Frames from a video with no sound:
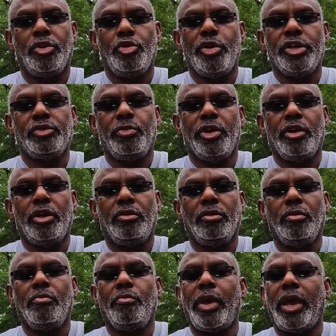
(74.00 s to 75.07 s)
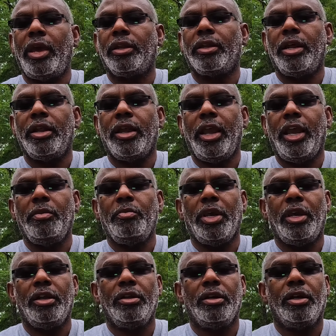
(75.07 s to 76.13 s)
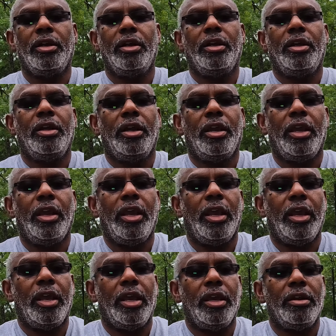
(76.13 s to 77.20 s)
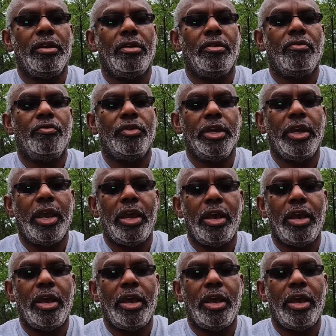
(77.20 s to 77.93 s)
U.S. mail bag that it came in, and we